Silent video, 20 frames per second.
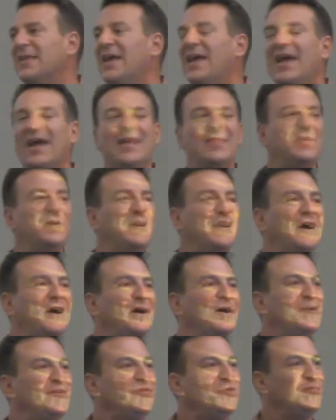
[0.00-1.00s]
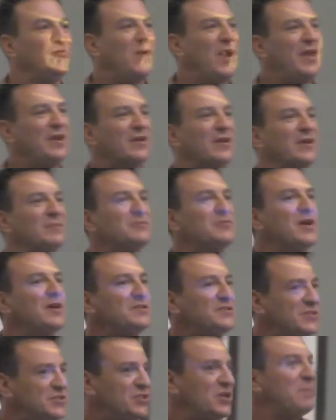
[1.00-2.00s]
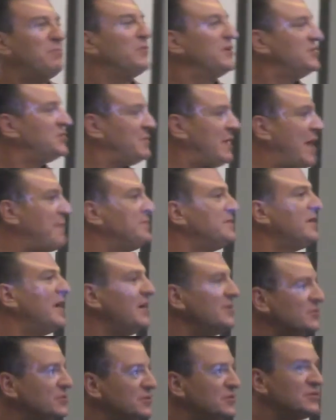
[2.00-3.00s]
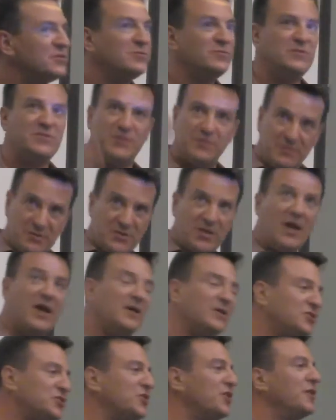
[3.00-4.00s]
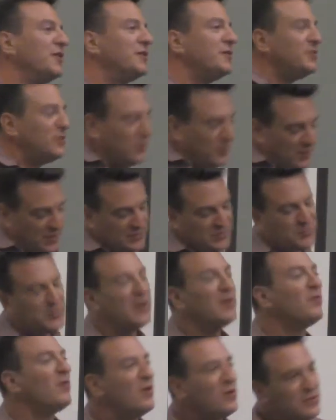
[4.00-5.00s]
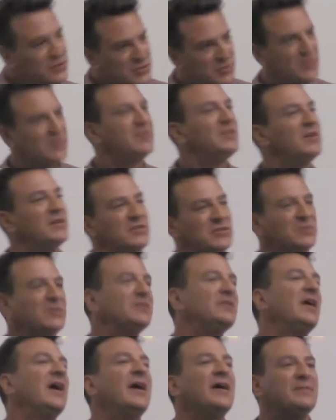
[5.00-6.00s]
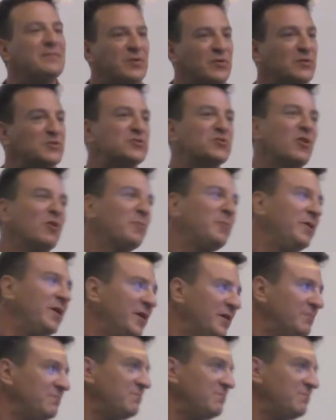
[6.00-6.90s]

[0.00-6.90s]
And the, uh, the waiter comes around and says, Should I bring some appetizers? And we said, Yeah, sure. You want spring rolls? You want this? You want that? You want scorpion?